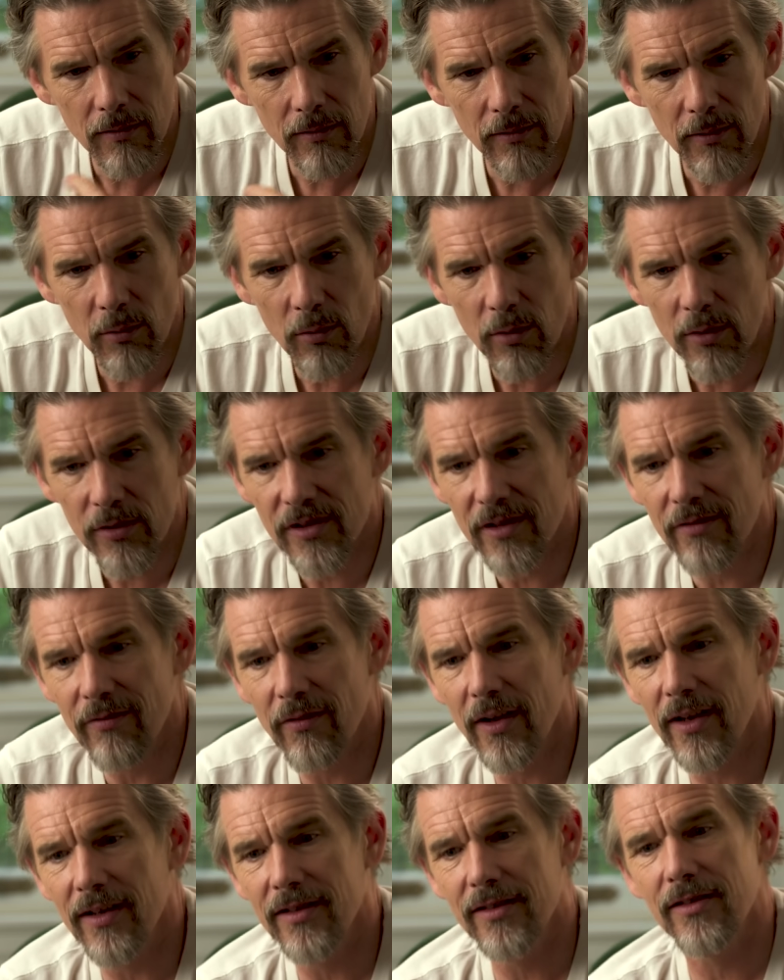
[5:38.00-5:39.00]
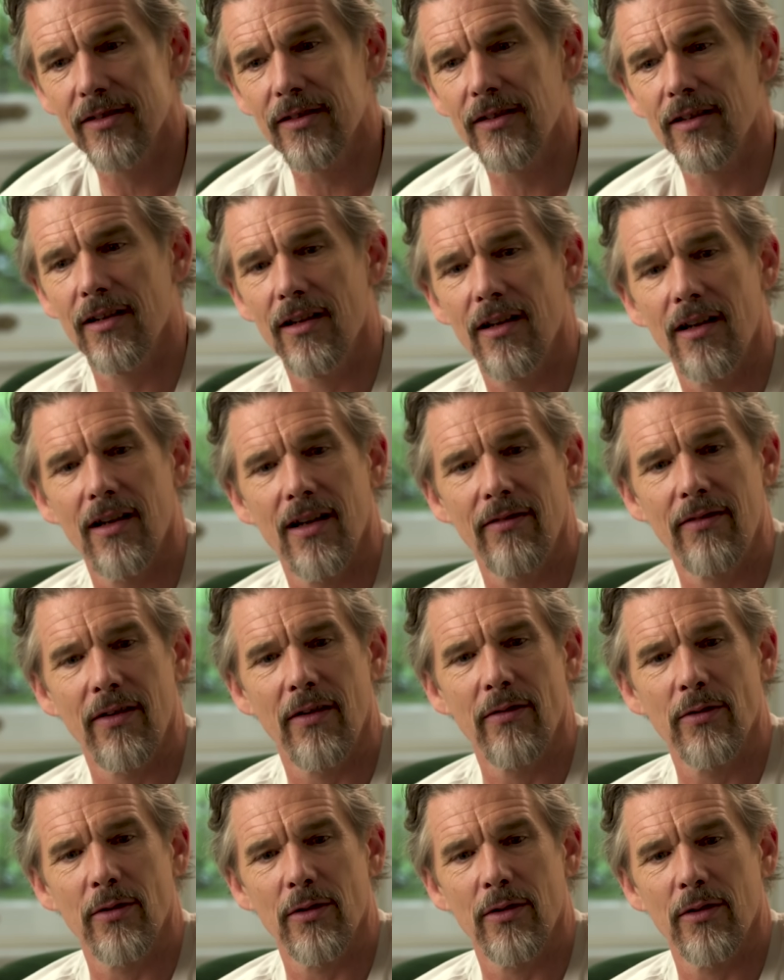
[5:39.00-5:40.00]
The worst advice I've
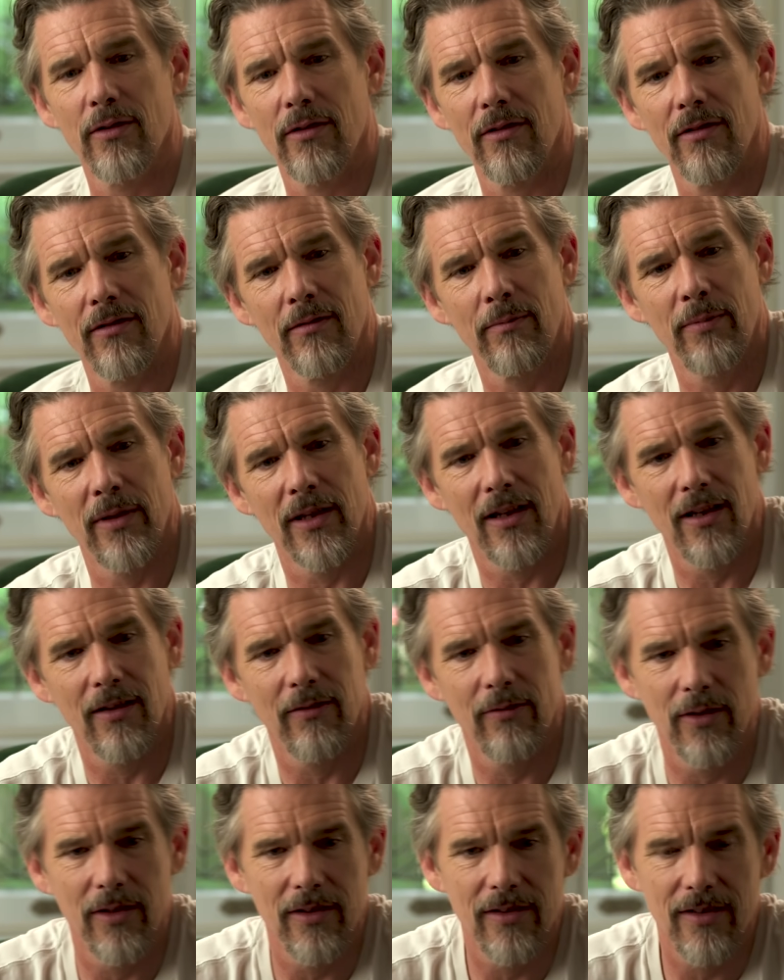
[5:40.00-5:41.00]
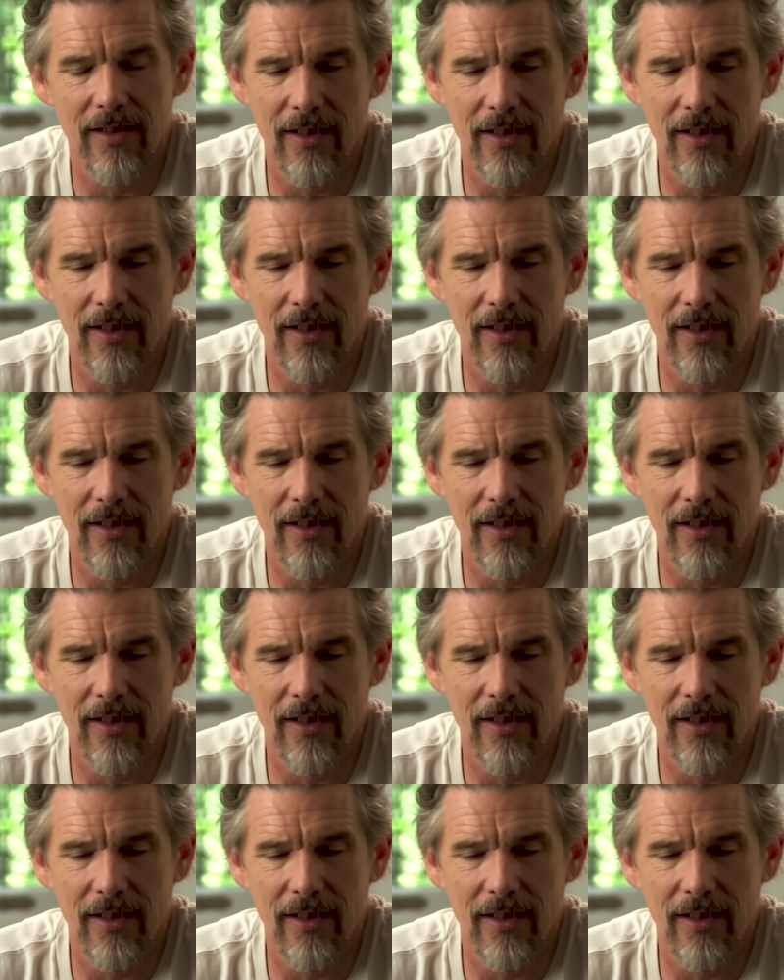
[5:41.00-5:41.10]
ever been given is